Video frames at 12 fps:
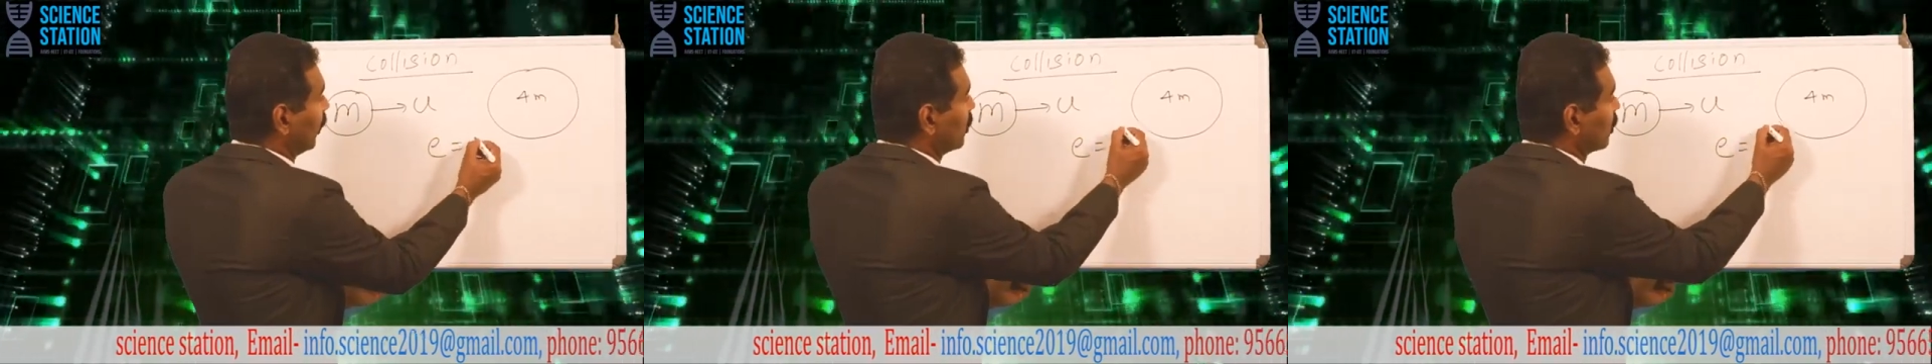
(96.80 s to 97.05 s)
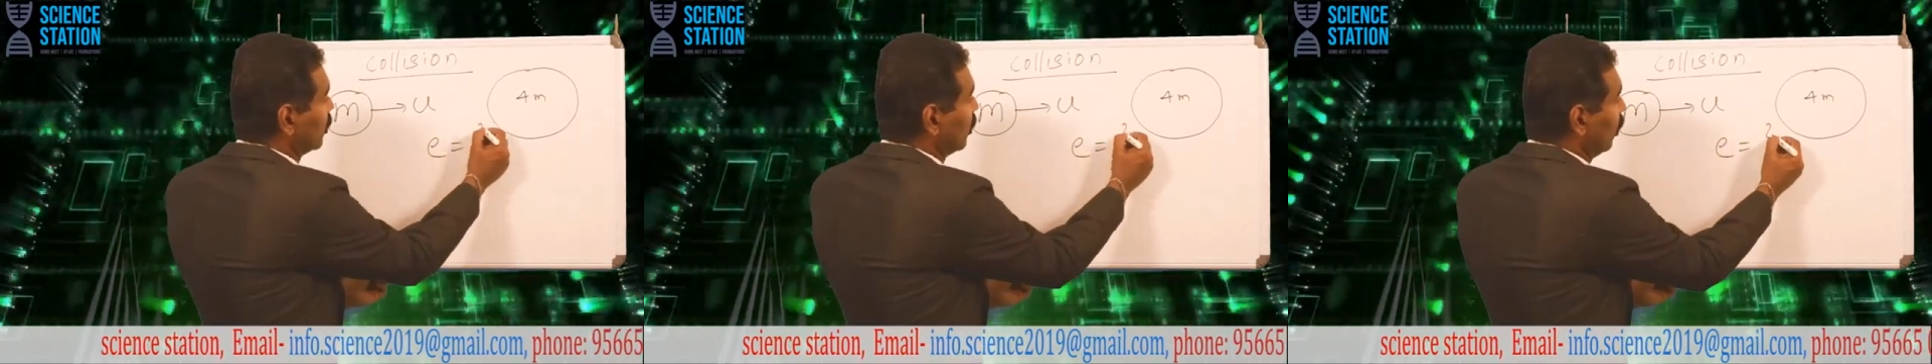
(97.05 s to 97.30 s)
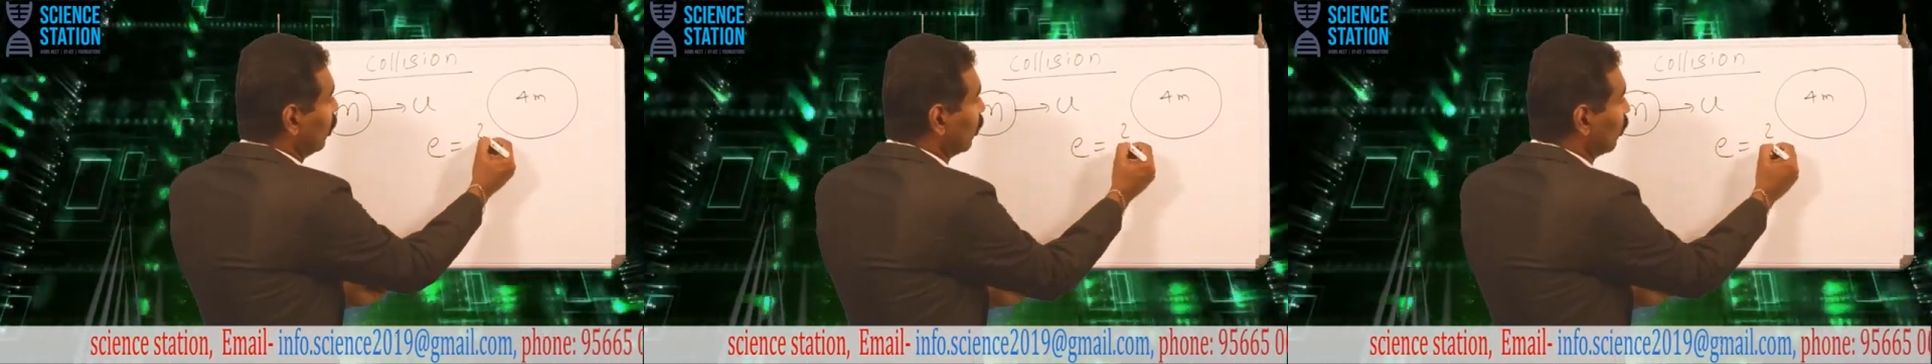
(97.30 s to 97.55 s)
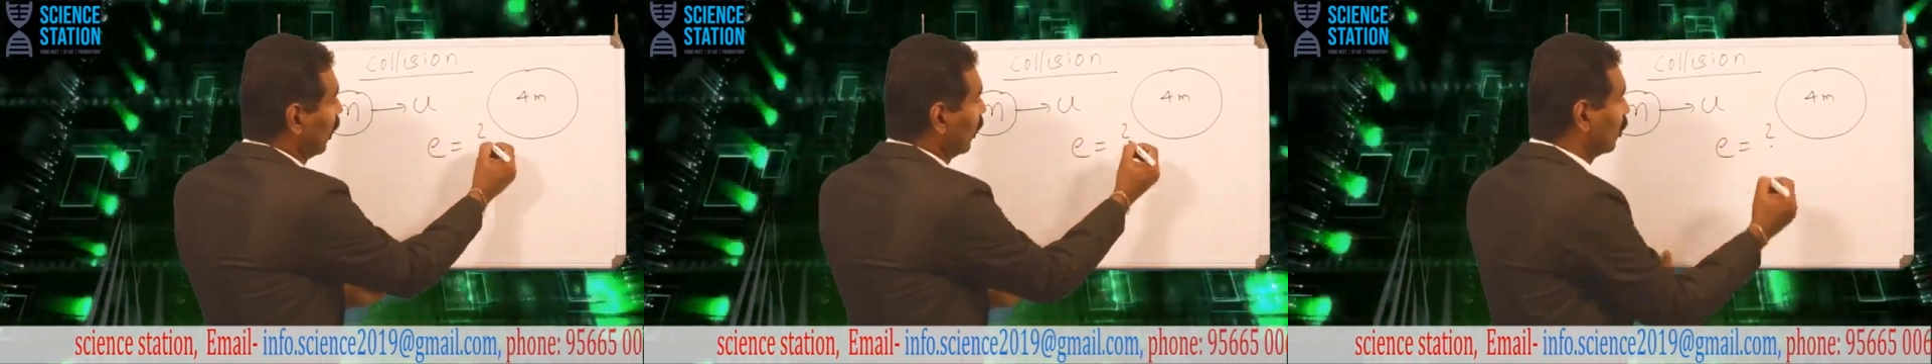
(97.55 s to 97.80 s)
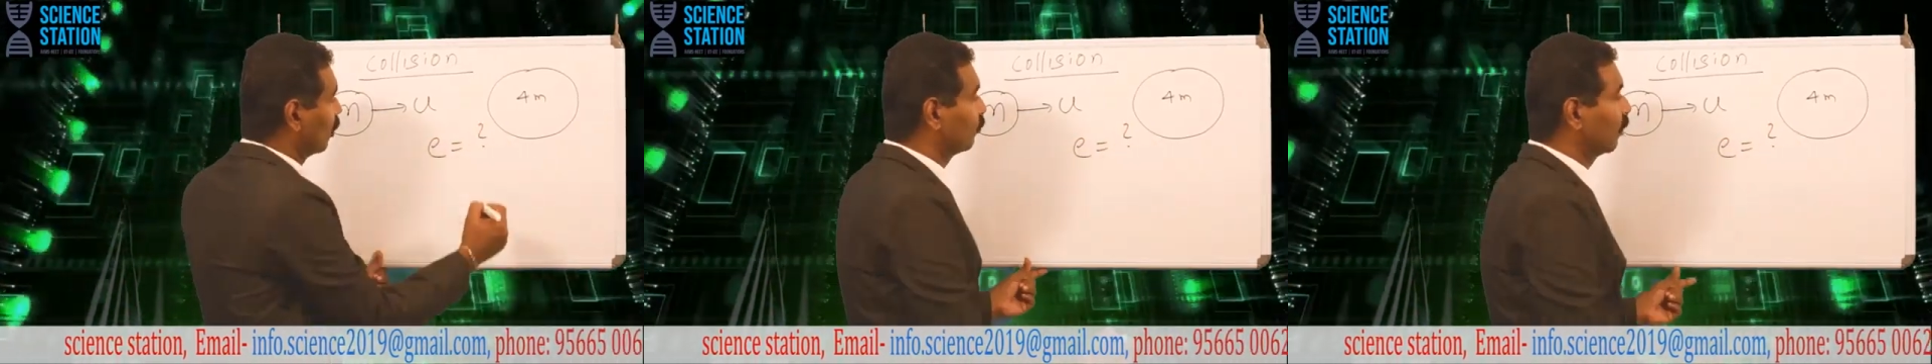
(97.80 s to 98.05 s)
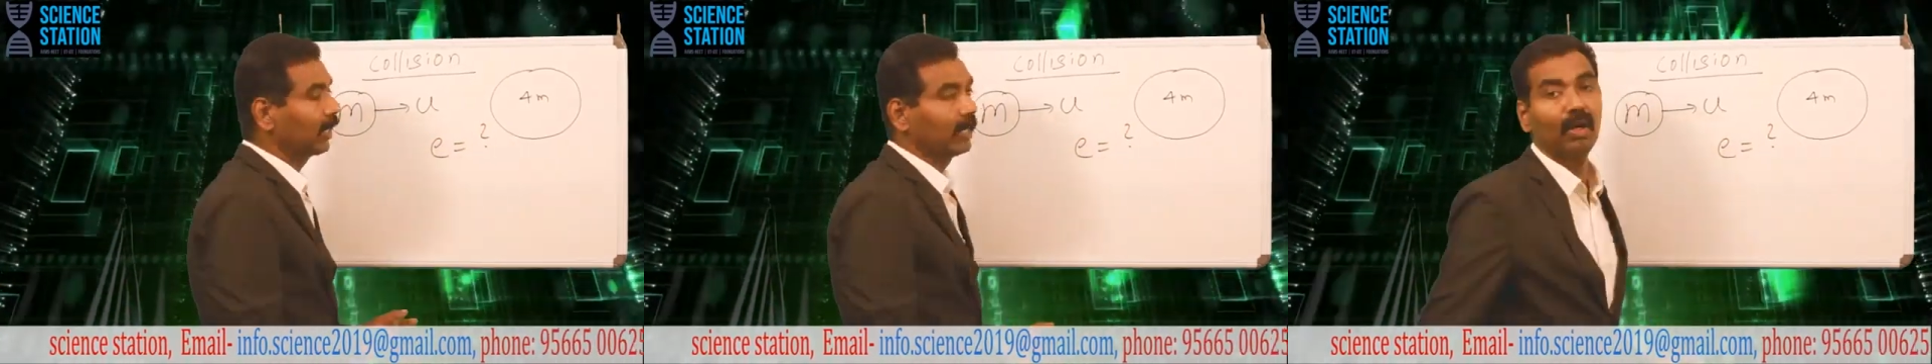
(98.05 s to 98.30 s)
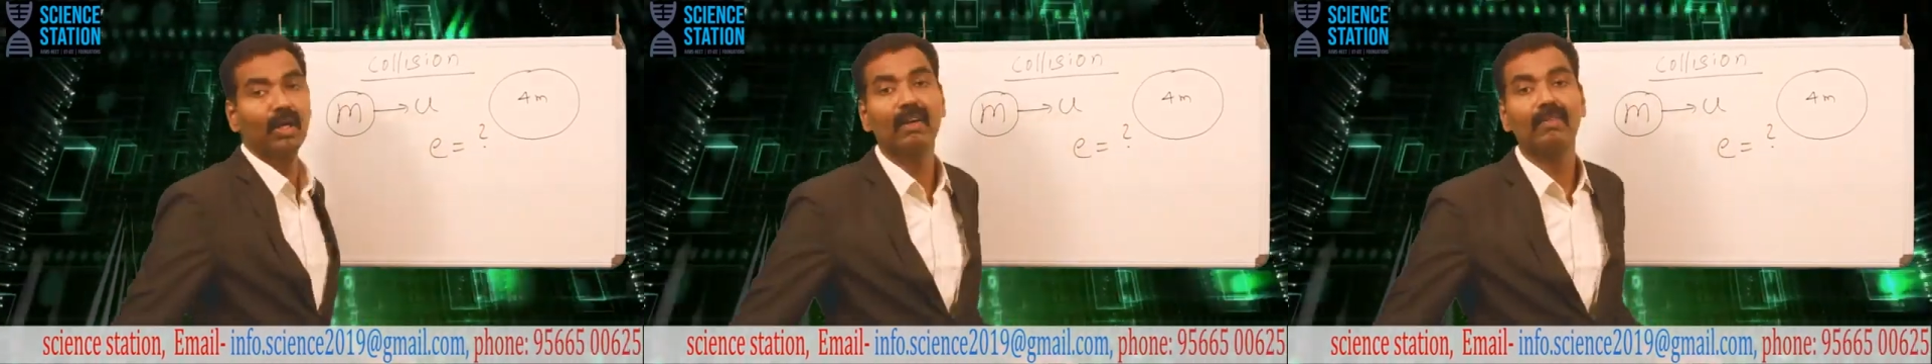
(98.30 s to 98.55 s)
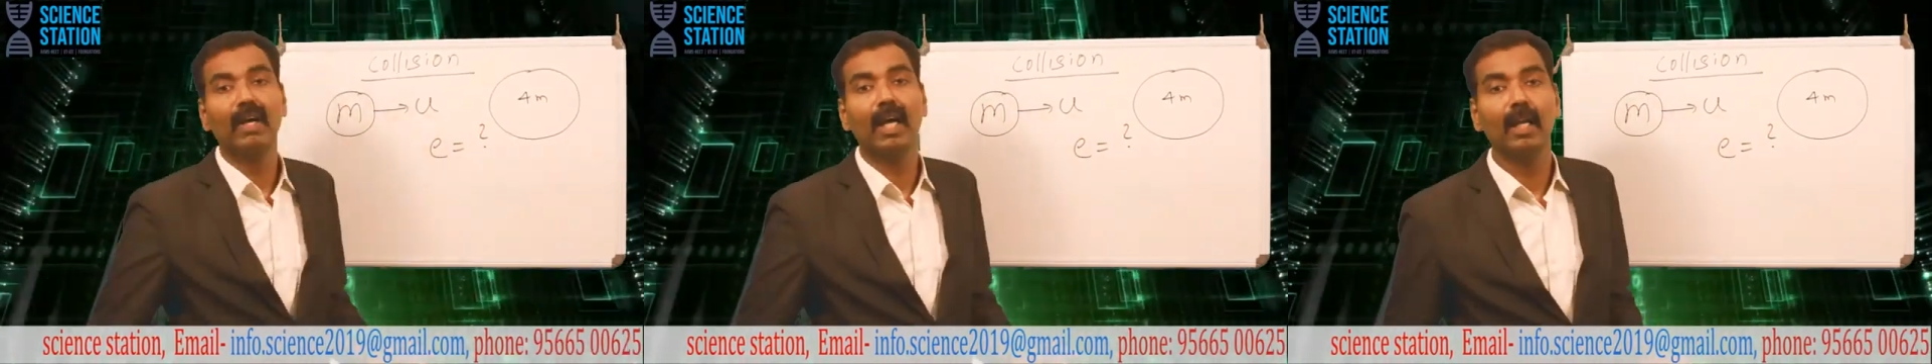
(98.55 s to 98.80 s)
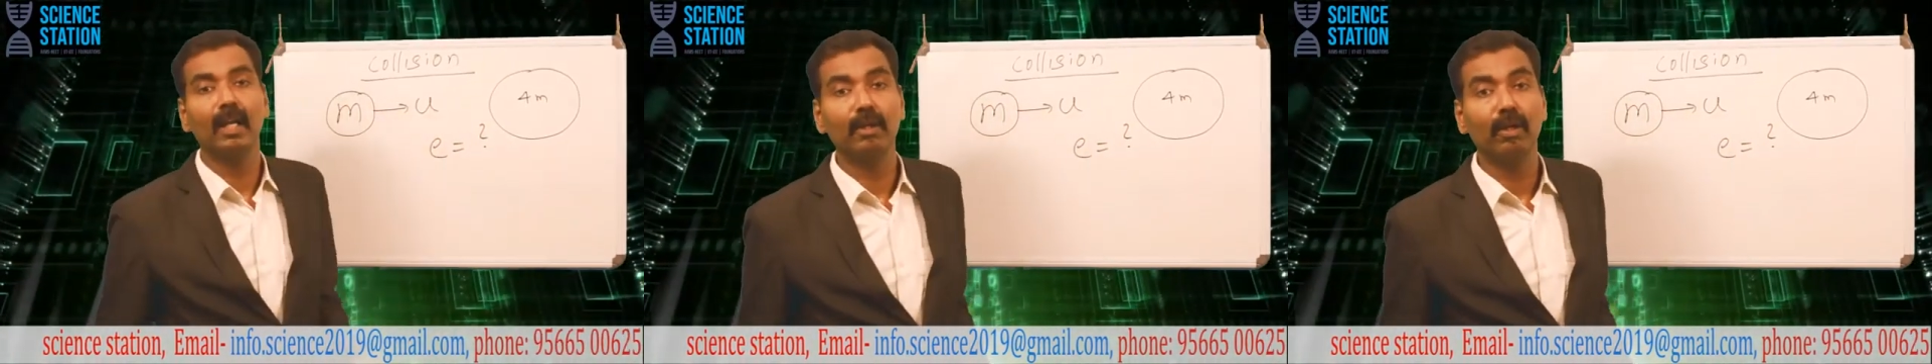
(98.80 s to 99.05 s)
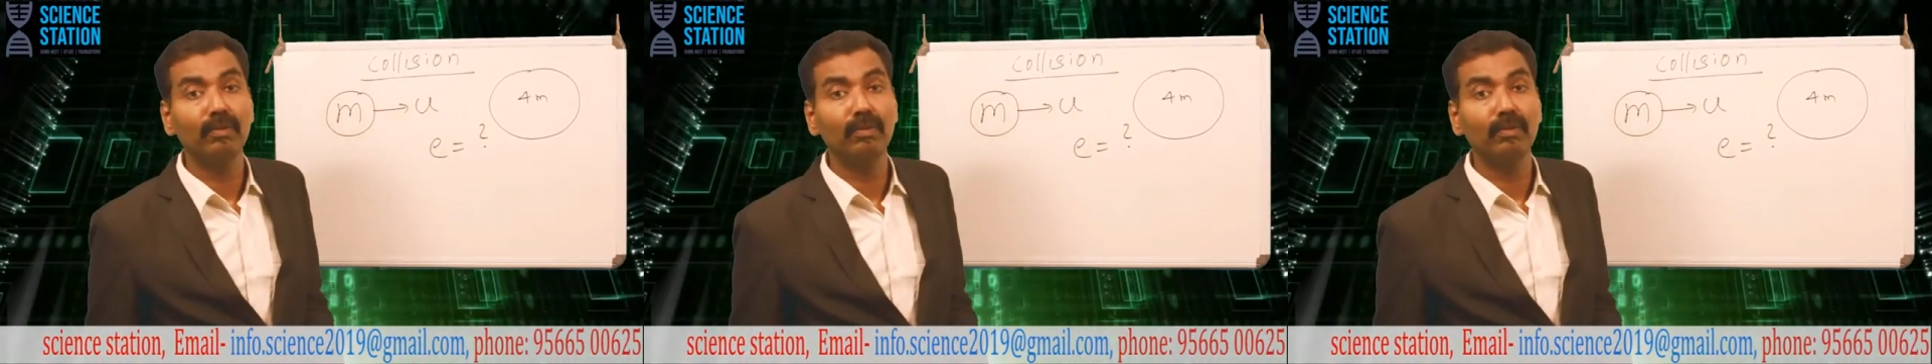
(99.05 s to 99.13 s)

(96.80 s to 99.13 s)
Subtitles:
is you have to find out the value